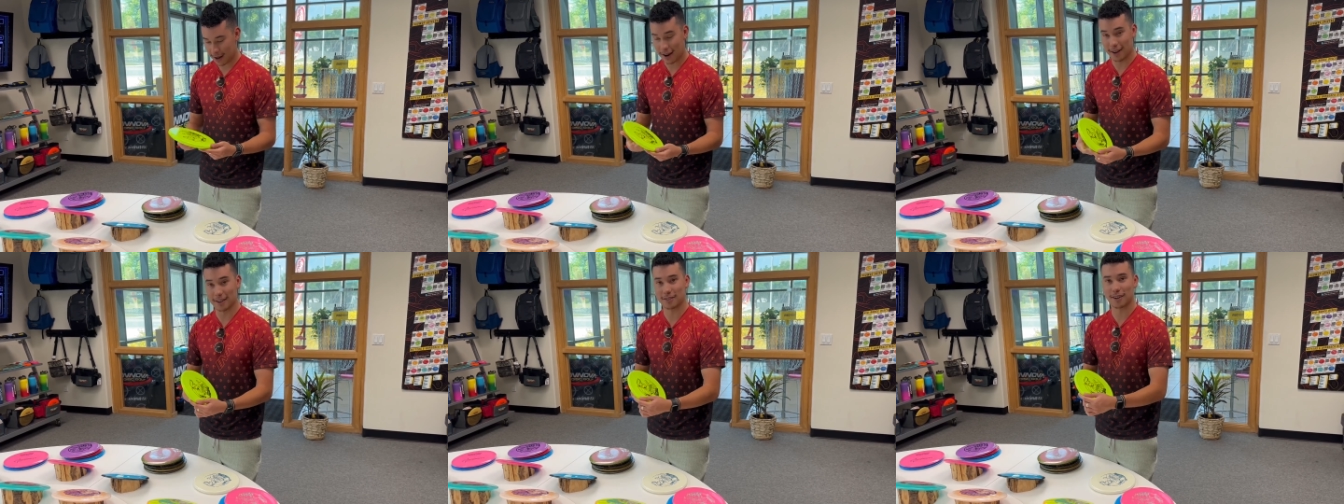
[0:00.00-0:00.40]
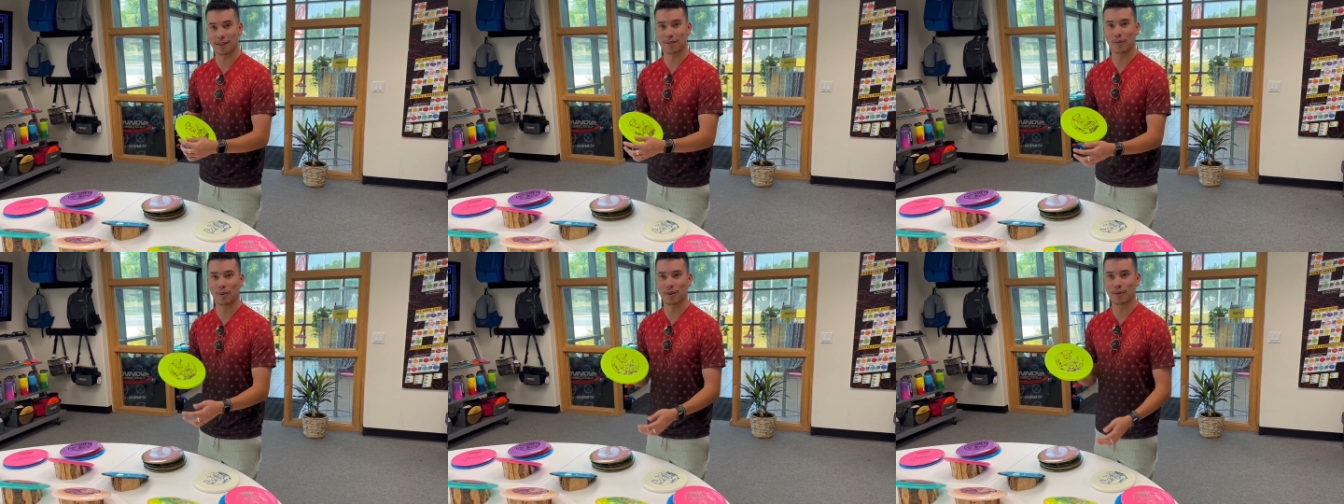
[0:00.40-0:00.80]
And it's got
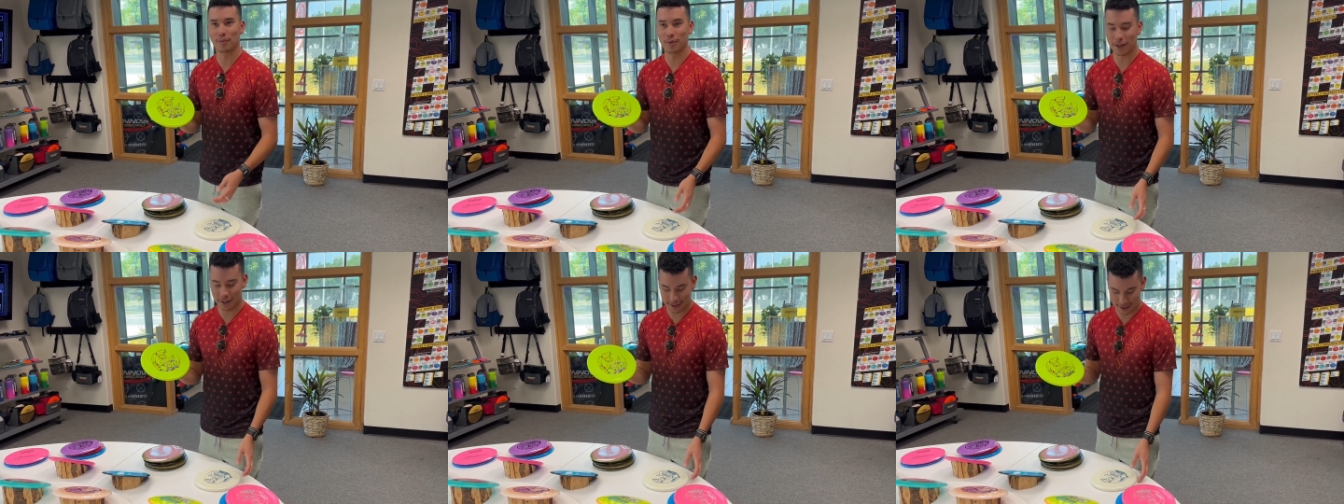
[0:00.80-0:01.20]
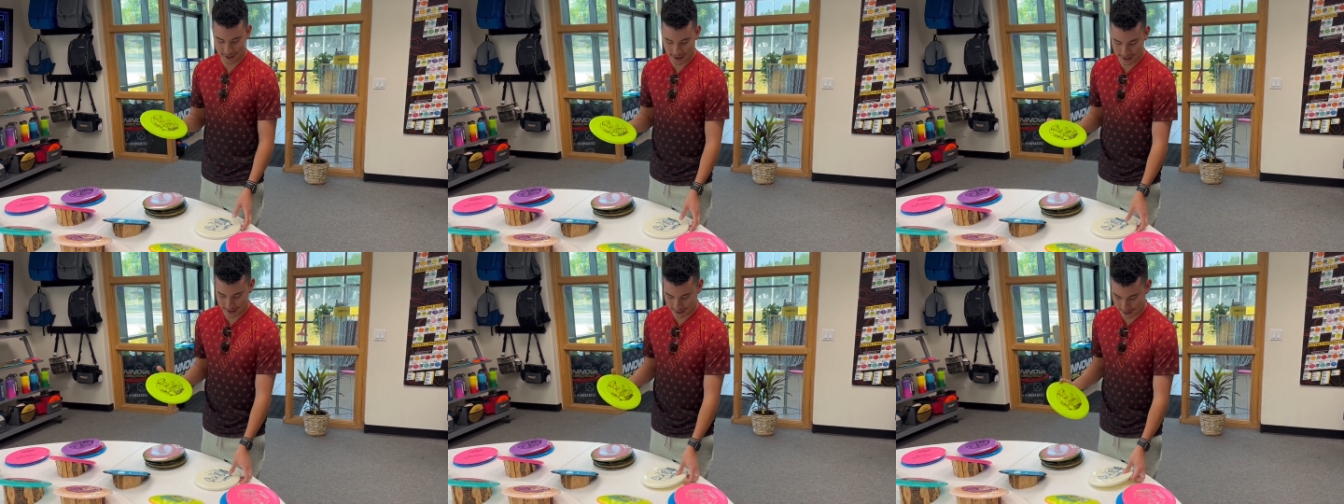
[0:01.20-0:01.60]
the one bread, so
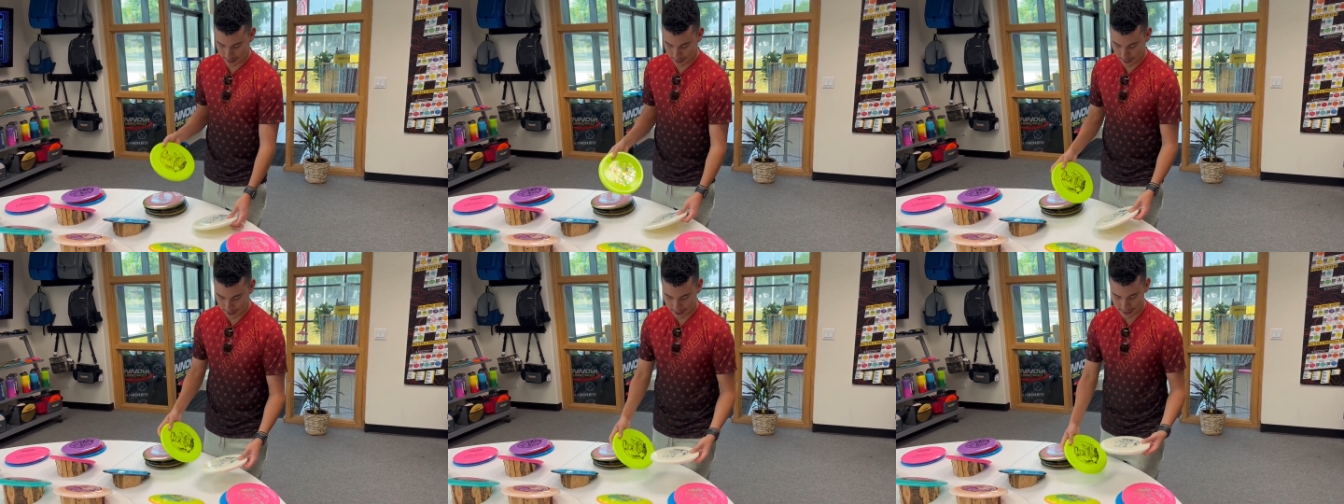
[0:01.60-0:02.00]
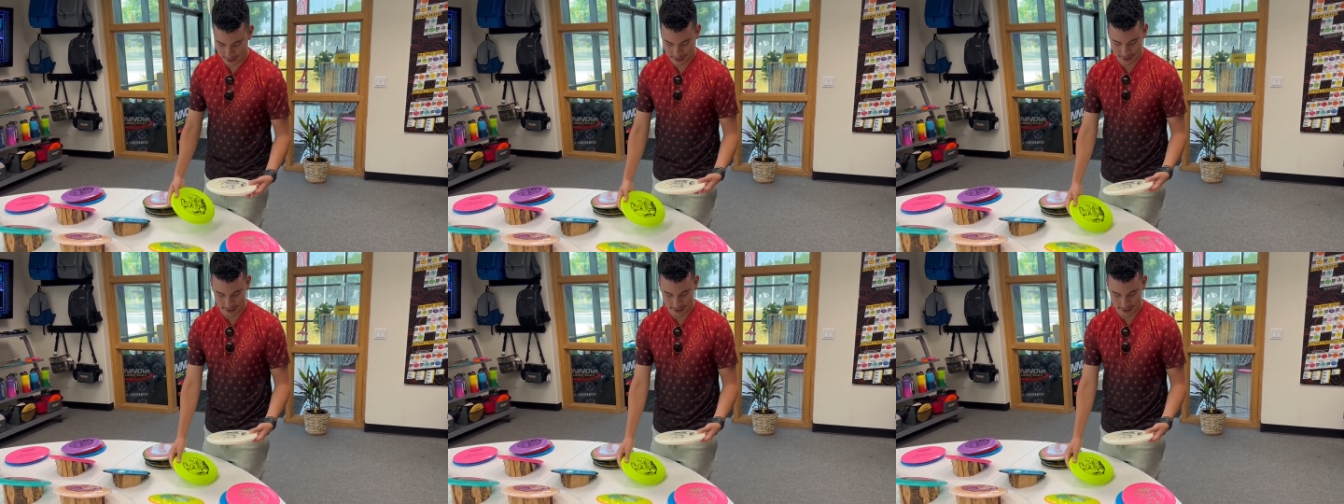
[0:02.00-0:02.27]
that's a good one.